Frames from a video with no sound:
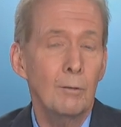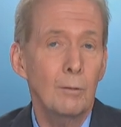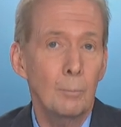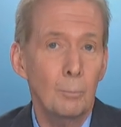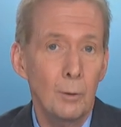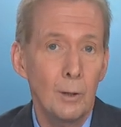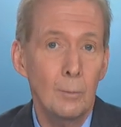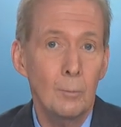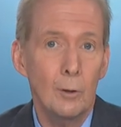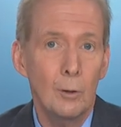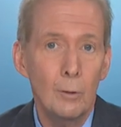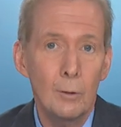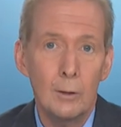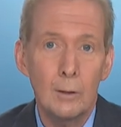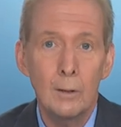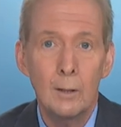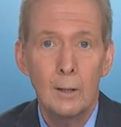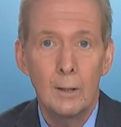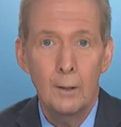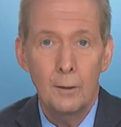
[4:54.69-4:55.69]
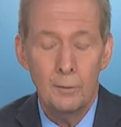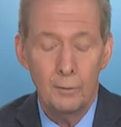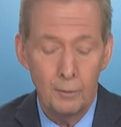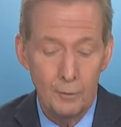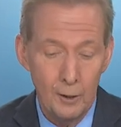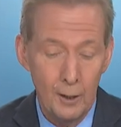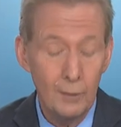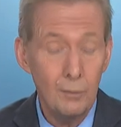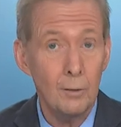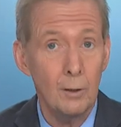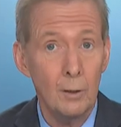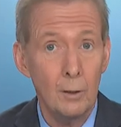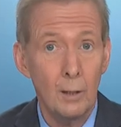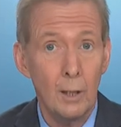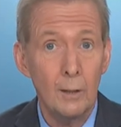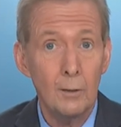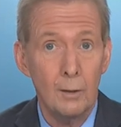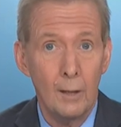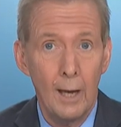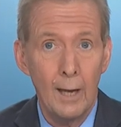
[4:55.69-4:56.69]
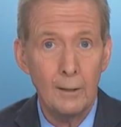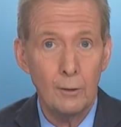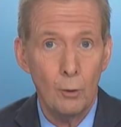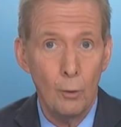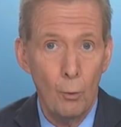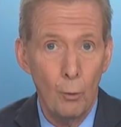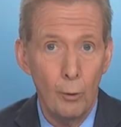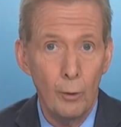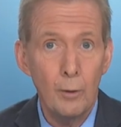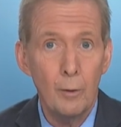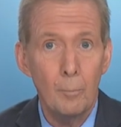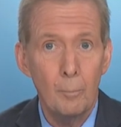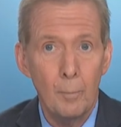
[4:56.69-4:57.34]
Supreme Court court suggesting that that court